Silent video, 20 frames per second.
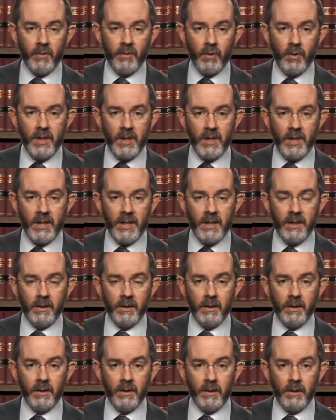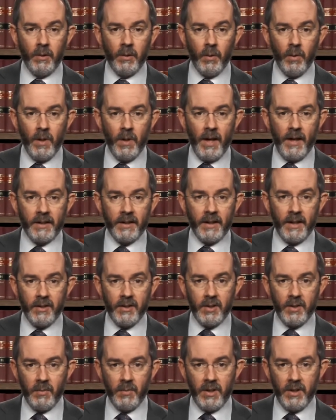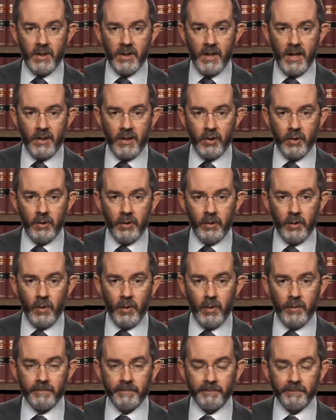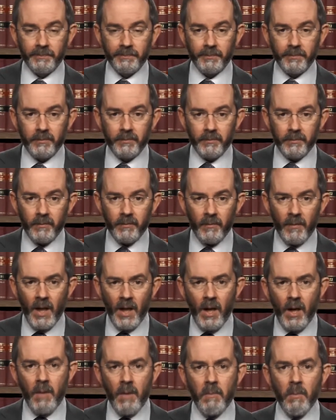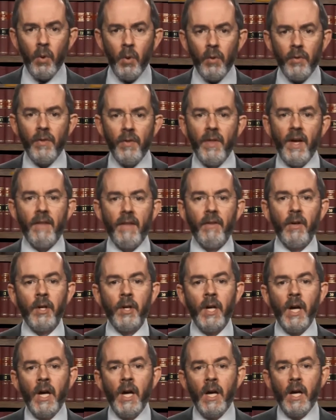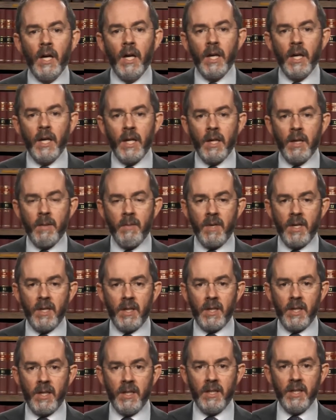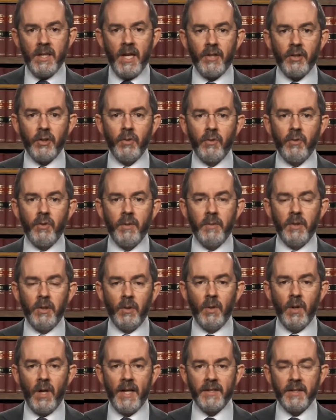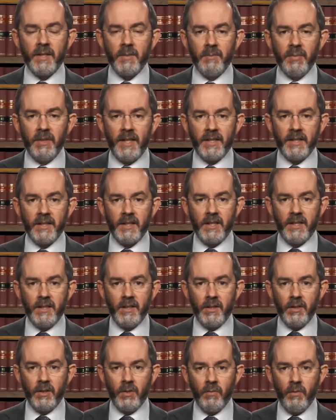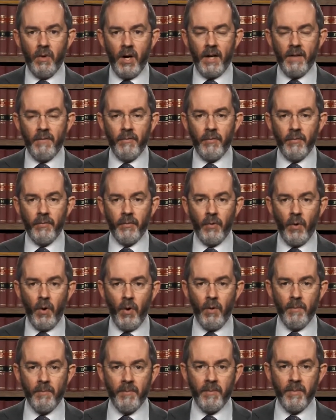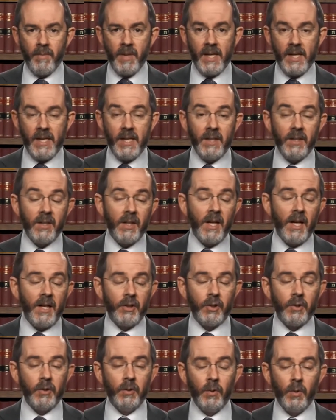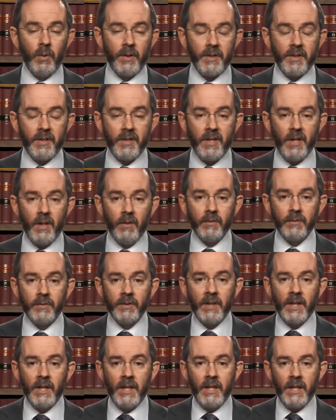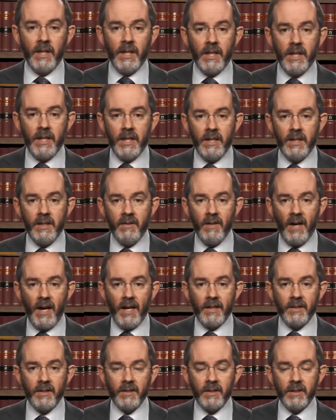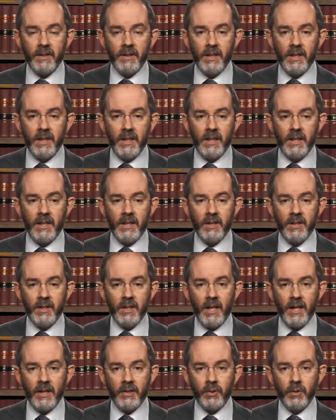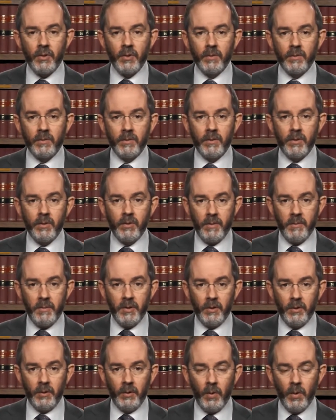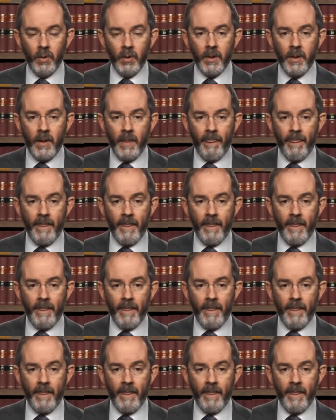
of treaty law and customary international law. More than that, though, International criminal law has complexities that derive from international law itself, in that international criminal law,